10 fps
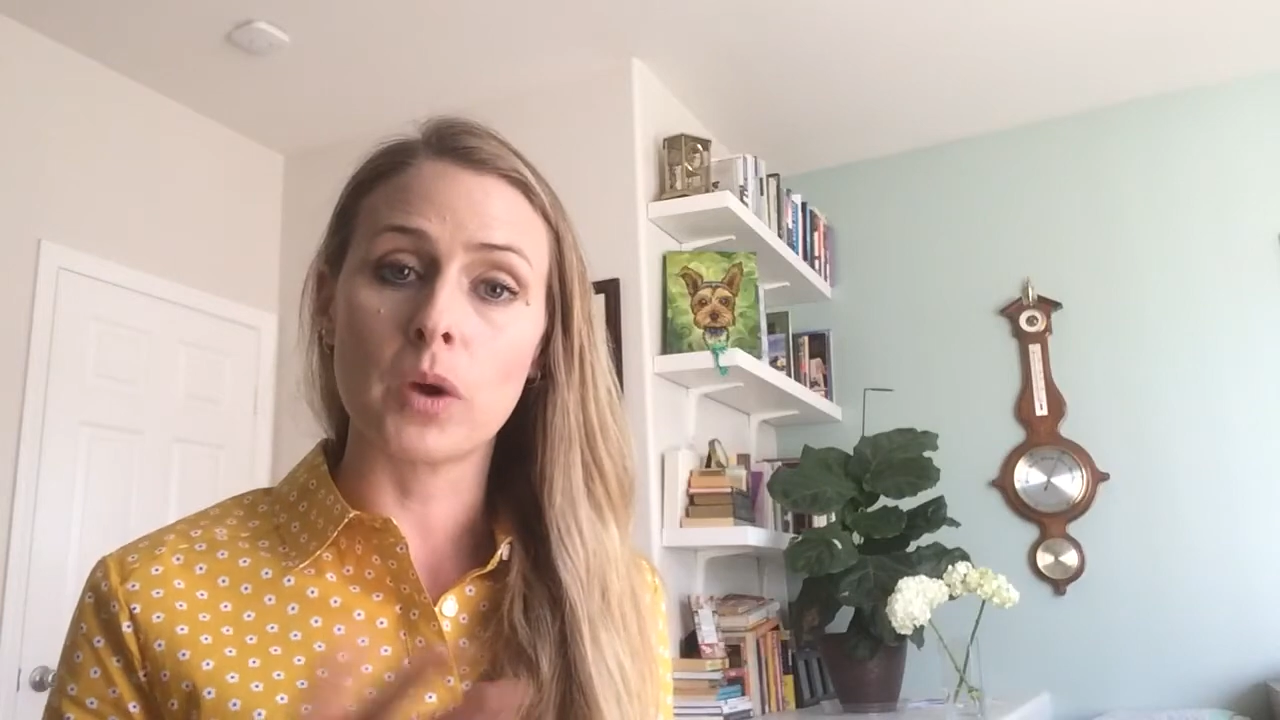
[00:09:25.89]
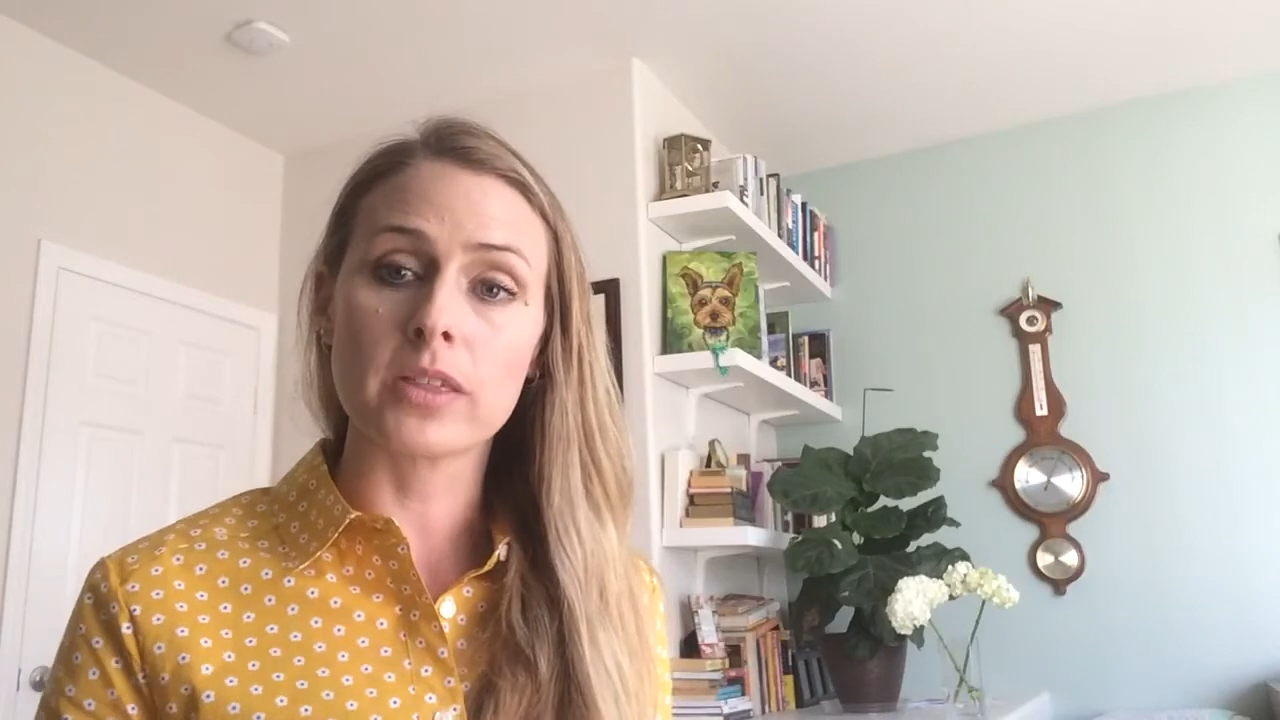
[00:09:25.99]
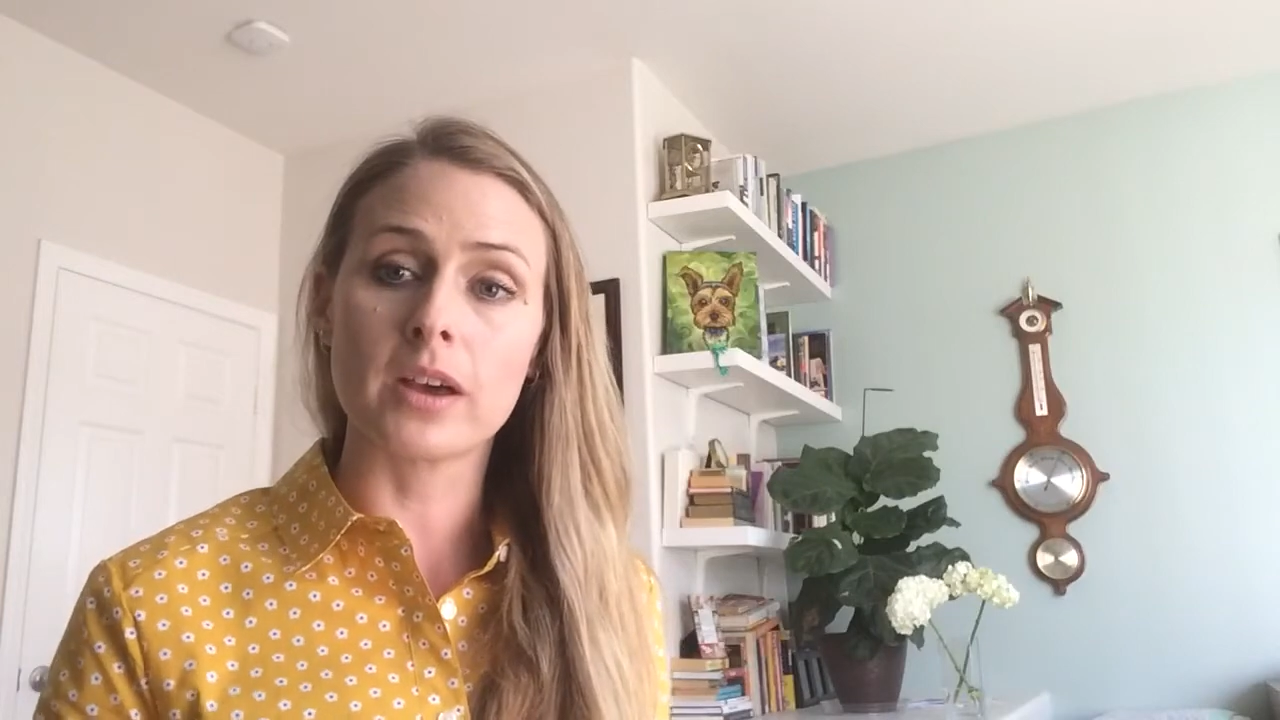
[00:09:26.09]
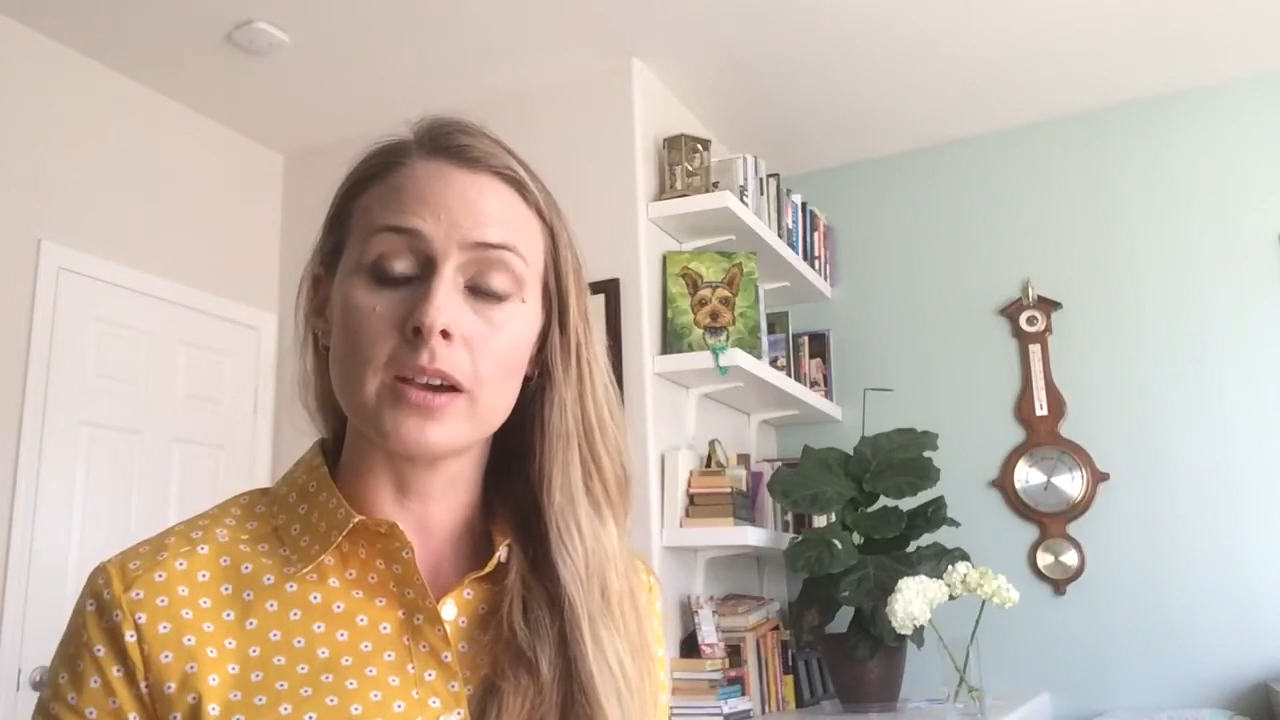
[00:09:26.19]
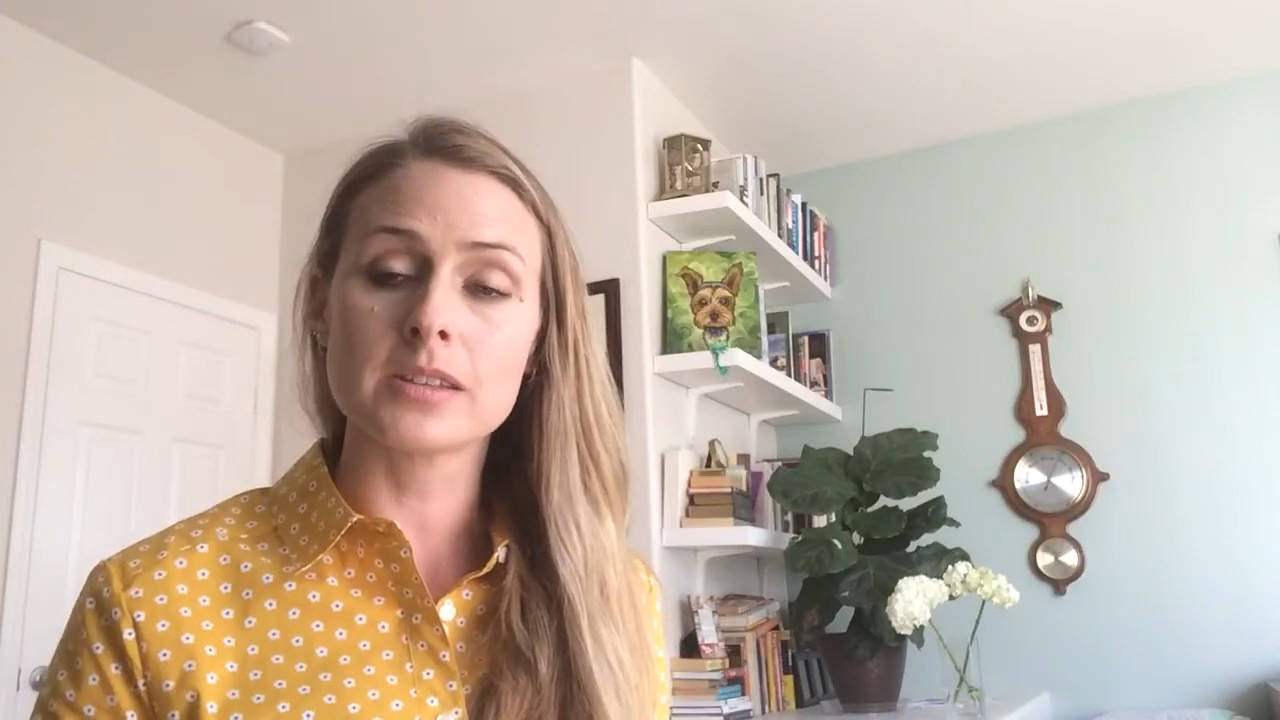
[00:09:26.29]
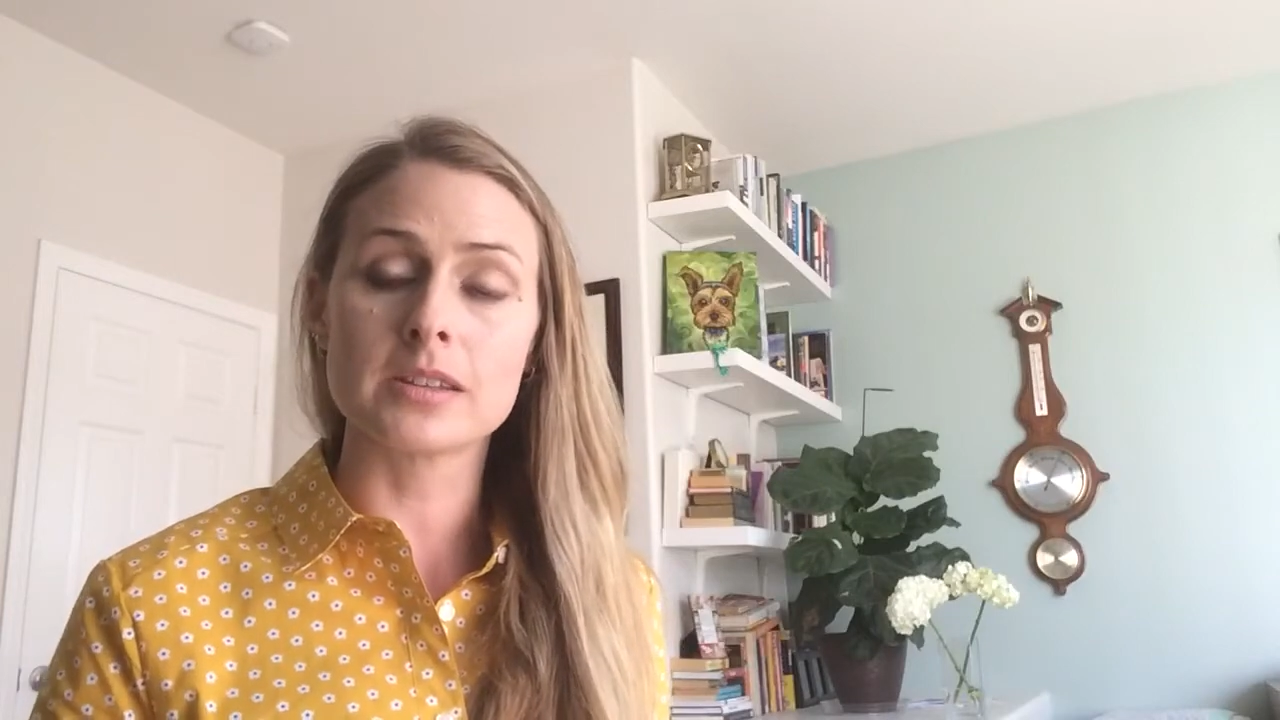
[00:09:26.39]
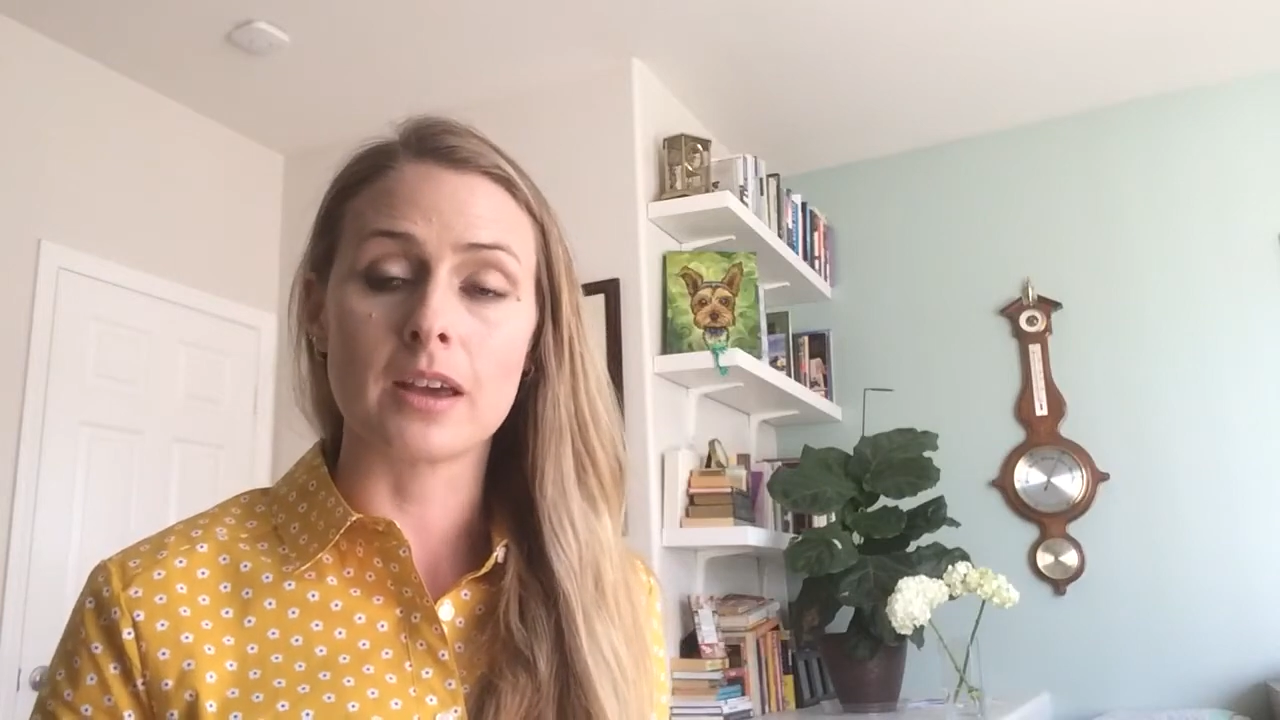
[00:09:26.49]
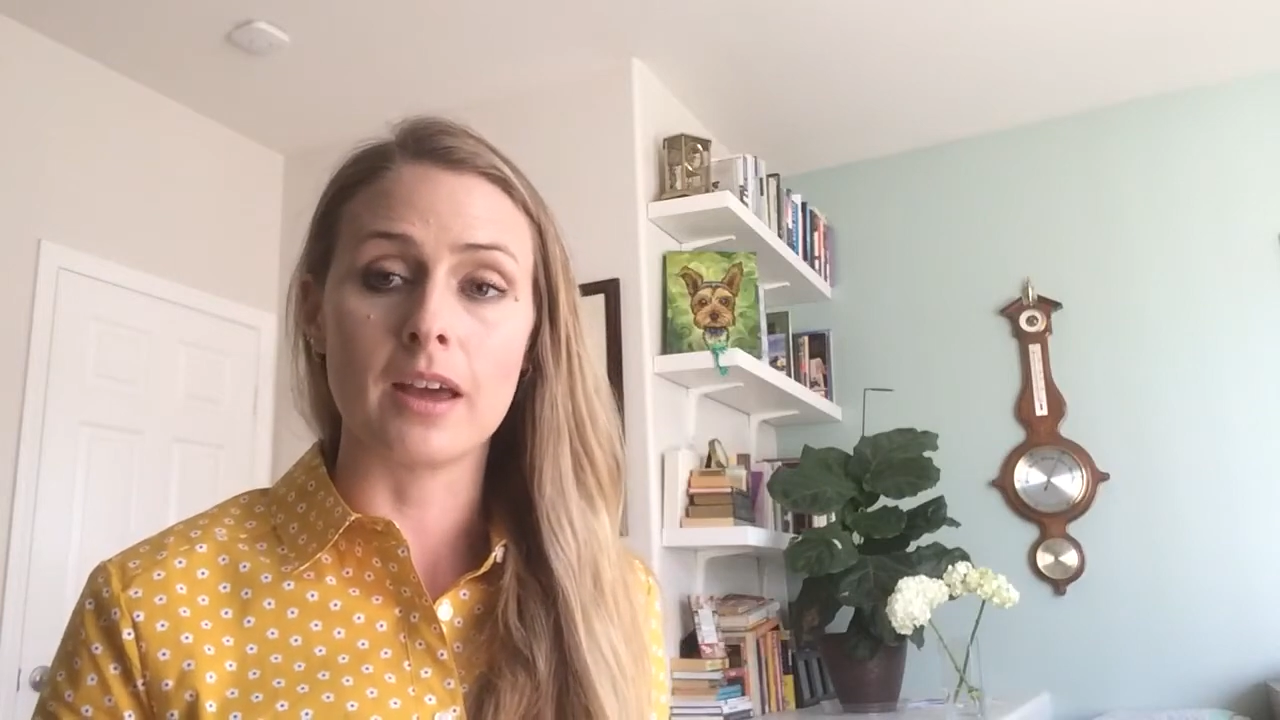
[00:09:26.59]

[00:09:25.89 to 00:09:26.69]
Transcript: with us